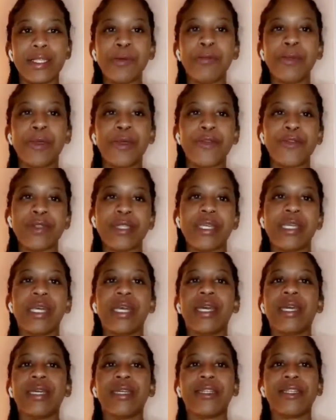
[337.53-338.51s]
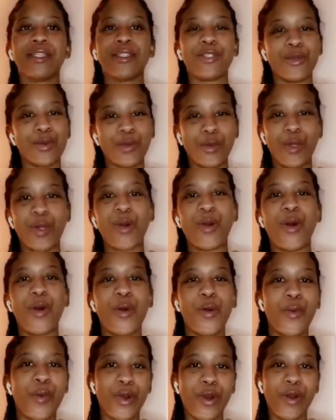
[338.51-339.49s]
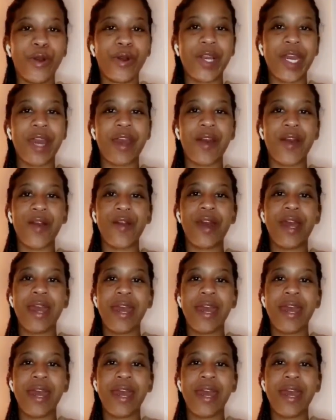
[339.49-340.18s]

music, tune the whole world out,